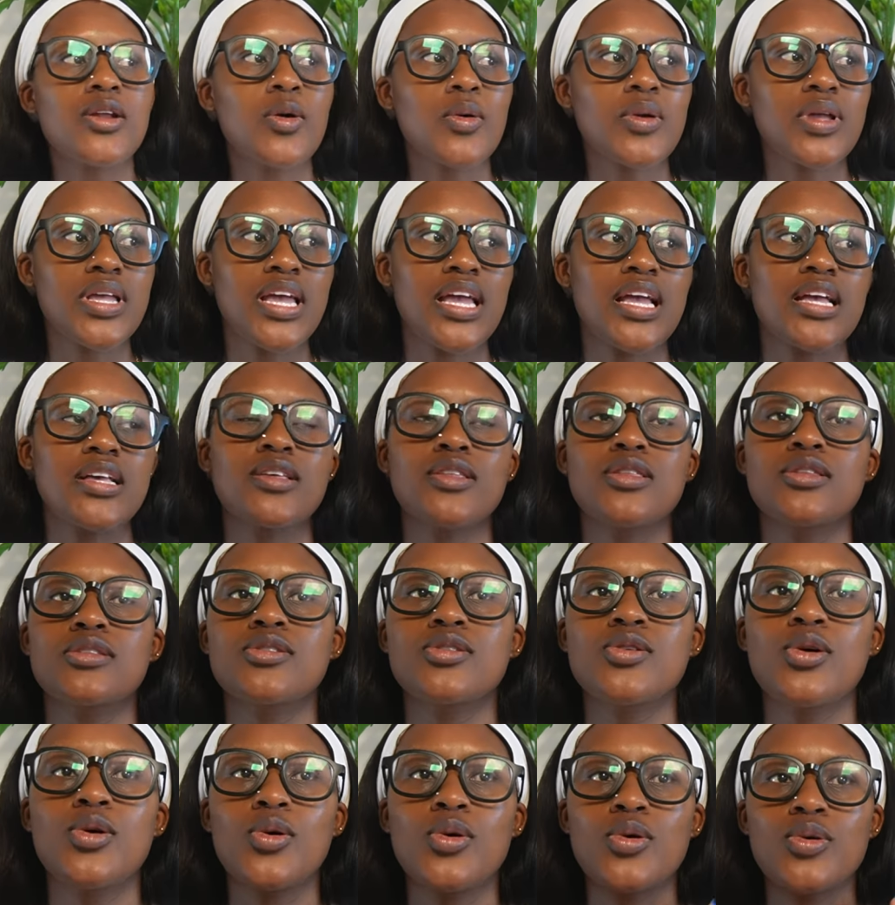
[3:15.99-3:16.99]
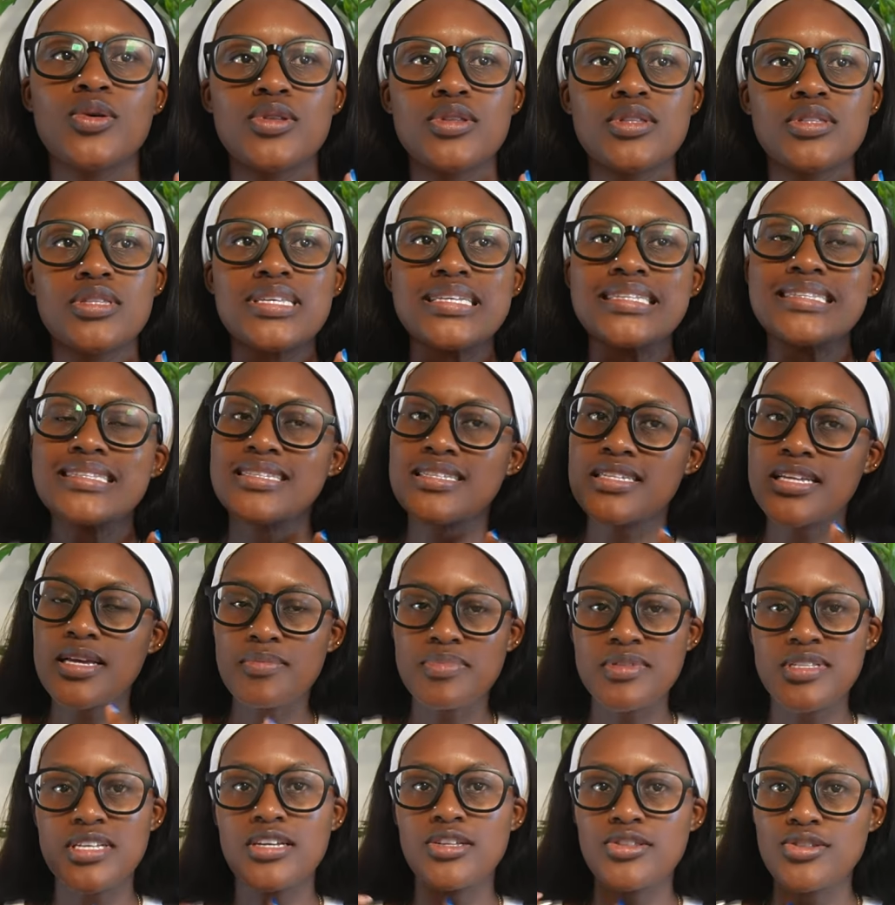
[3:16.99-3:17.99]
Okay, so the
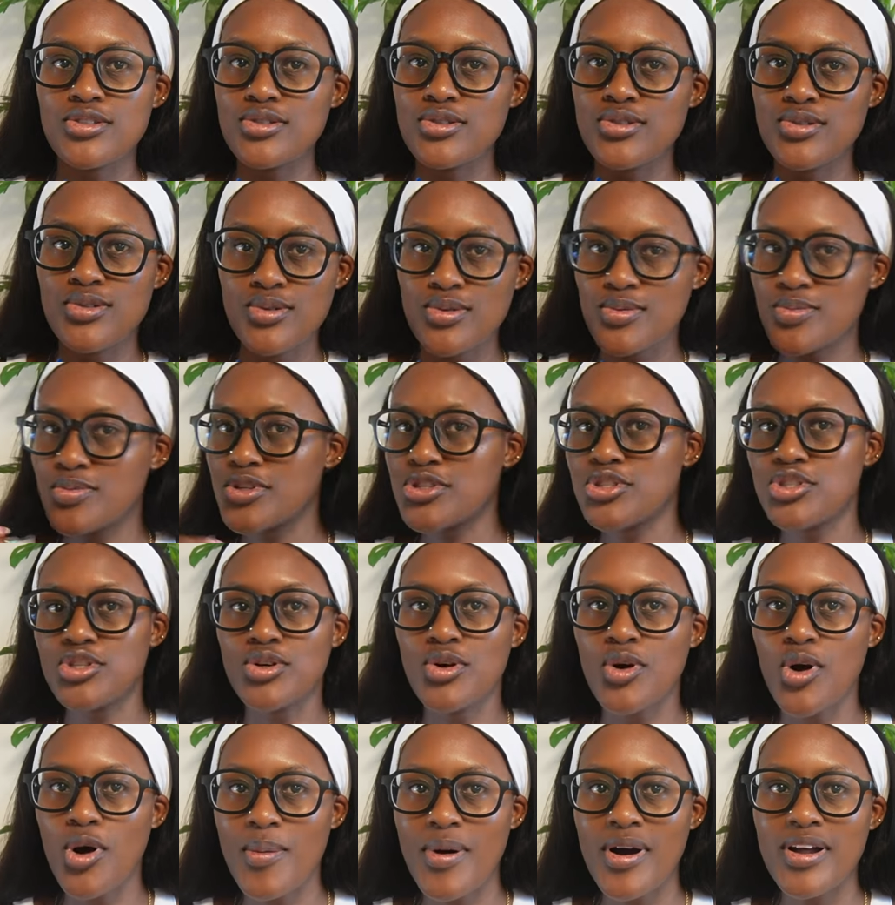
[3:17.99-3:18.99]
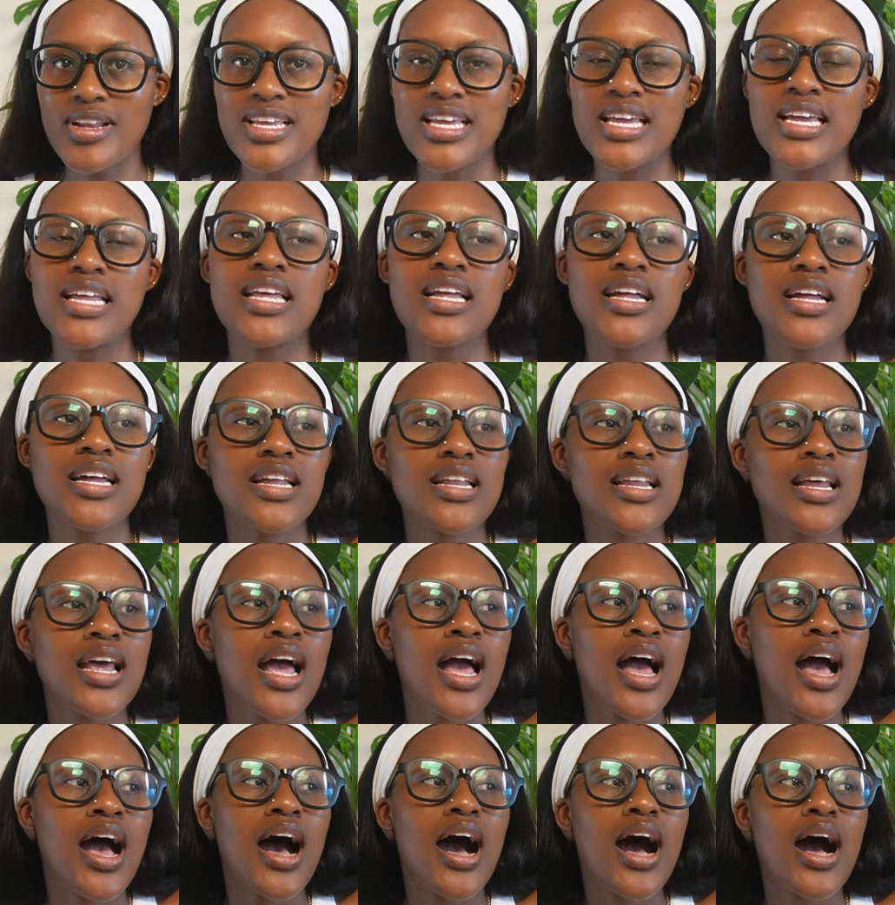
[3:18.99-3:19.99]
steps into which you go about getting it,
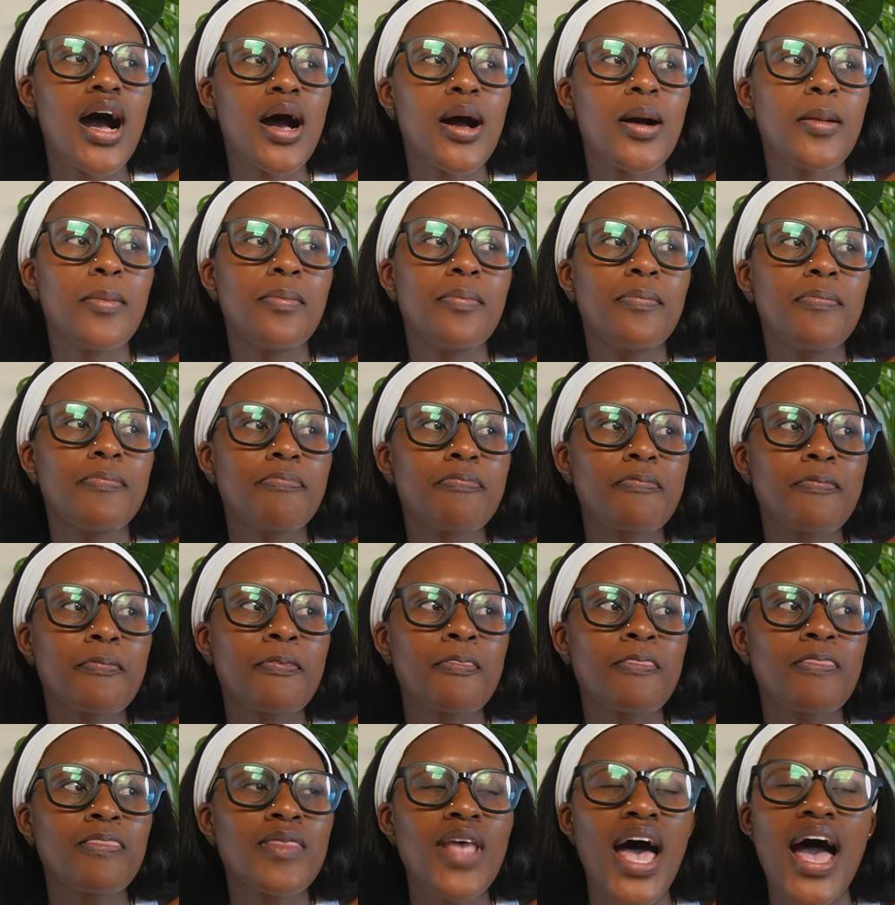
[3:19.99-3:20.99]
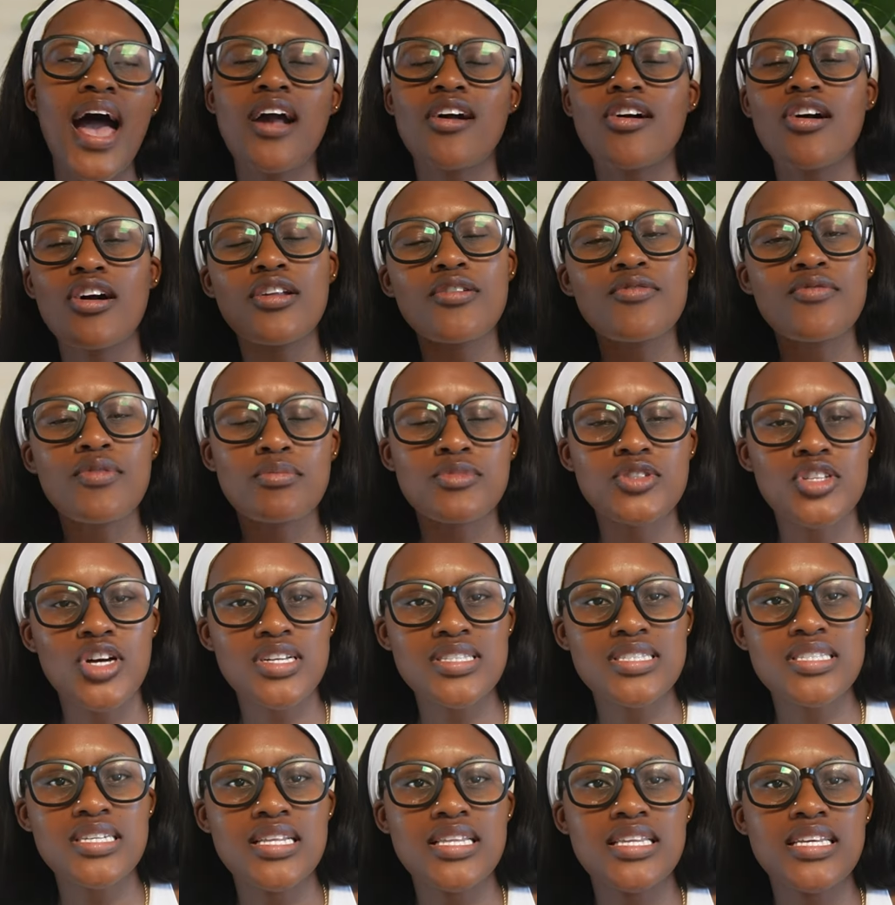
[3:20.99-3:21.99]
I got it from
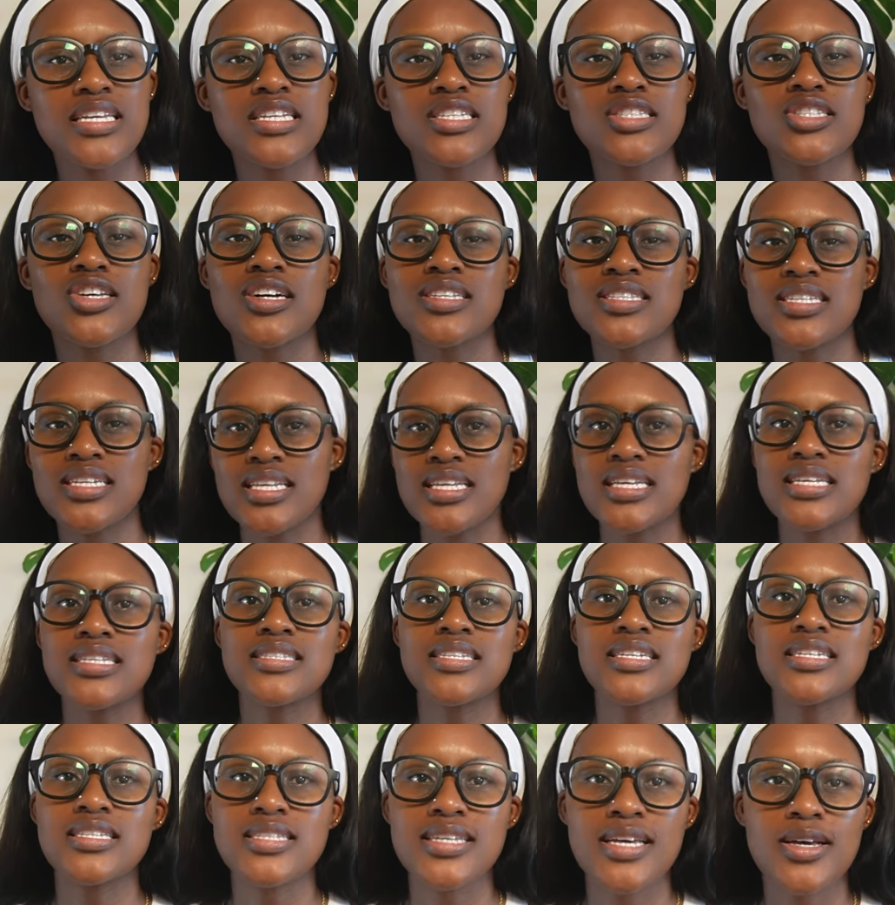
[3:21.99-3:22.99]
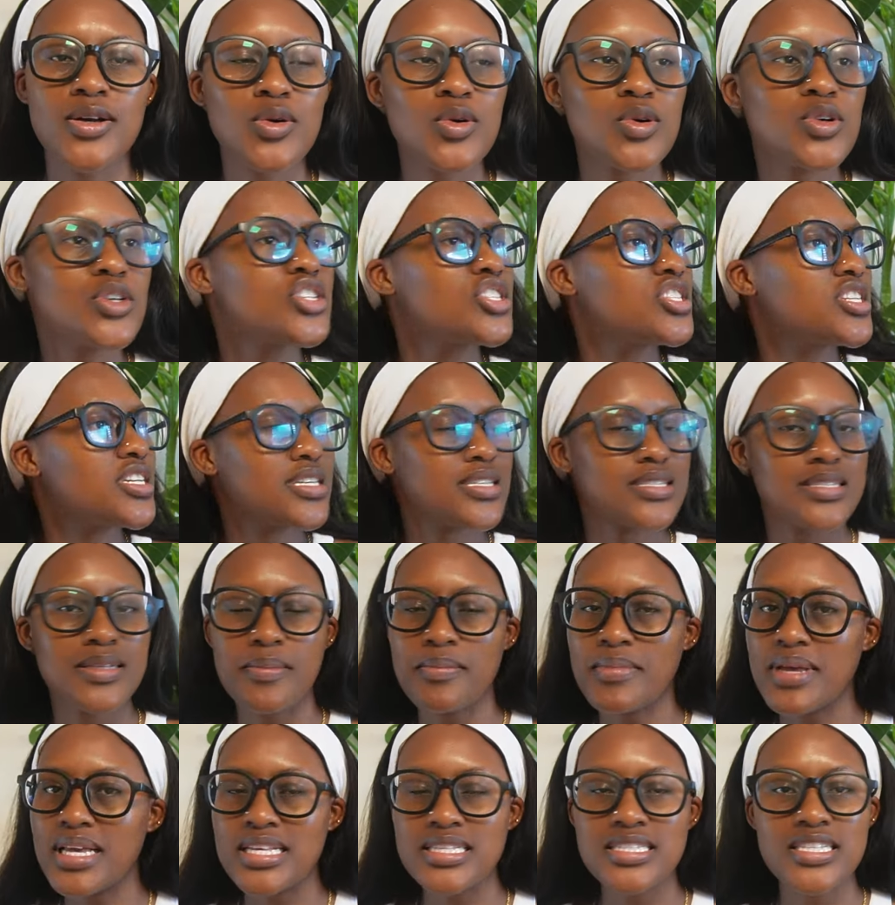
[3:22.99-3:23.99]
Dr. Lee Sintegu. She is
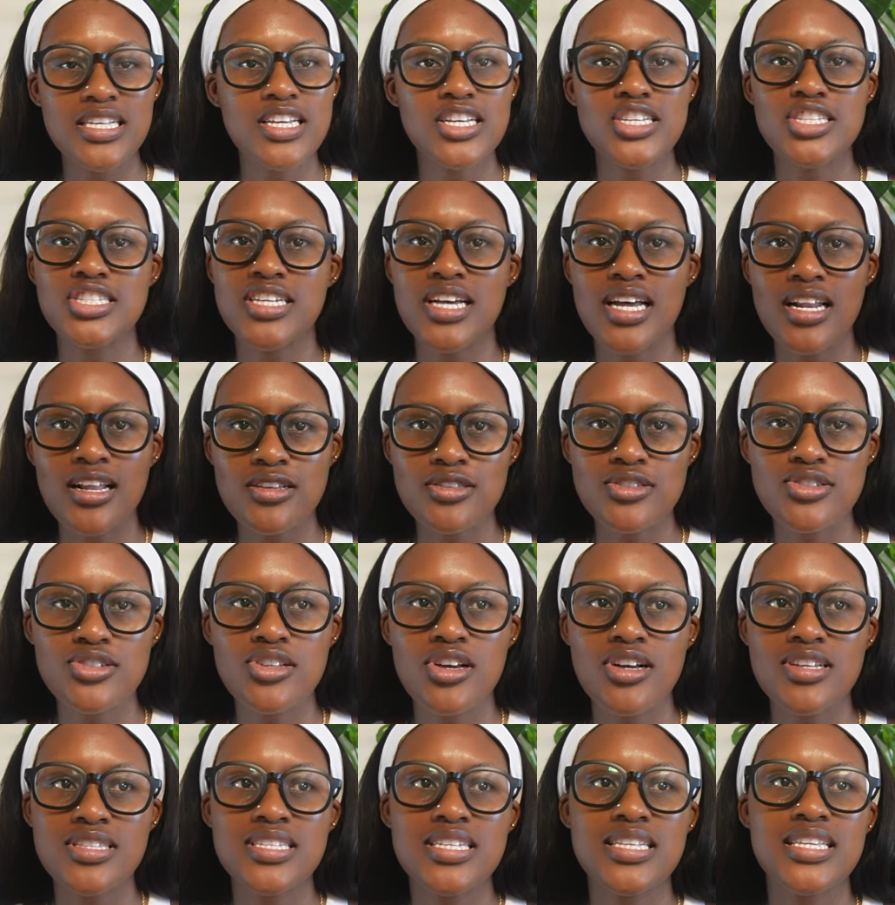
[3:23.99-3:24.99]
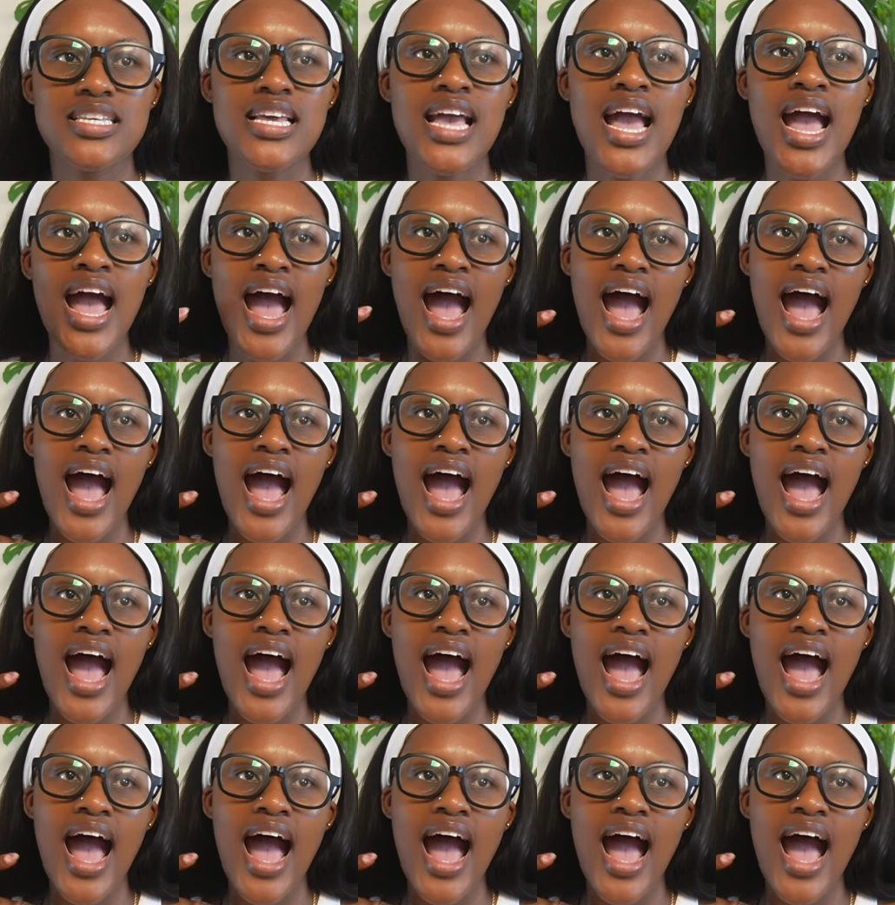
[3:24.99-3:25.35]
amazing. Shout out to Dr. Lee.